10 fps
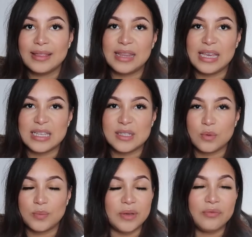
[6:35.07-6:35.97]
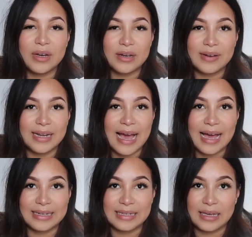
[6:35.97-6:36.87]
these will be really, really
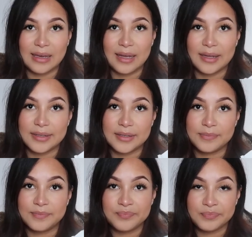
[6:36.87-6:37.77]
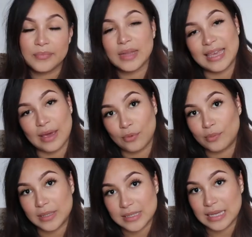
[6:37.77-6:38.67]
handy, and yeah, we'll
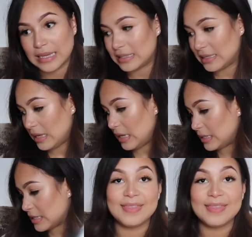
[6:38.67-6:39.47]
be sticking to these.